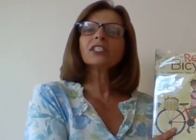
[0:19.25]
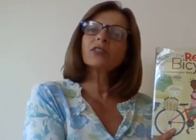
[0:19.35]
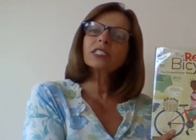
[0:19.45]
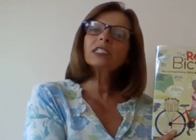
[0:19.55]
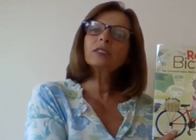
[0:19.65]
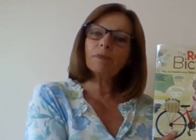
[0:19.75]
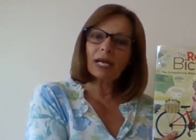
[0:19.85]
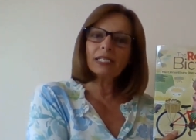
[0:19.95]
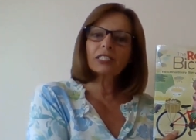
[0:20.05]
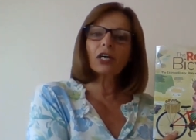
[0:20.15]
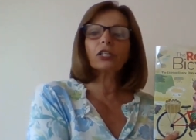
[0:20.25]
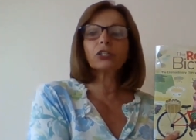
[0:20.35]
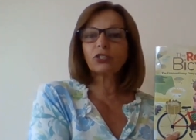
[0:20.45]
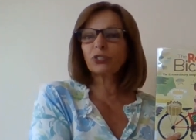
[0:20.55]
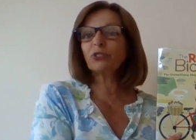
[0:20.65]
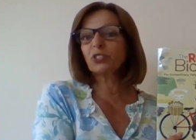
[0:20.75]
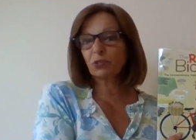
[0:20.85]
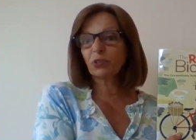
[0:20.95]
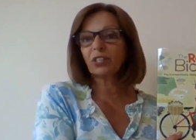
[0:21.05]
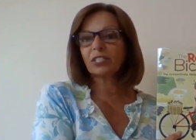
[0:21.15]
So this is based on a true
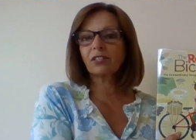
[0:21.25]
story,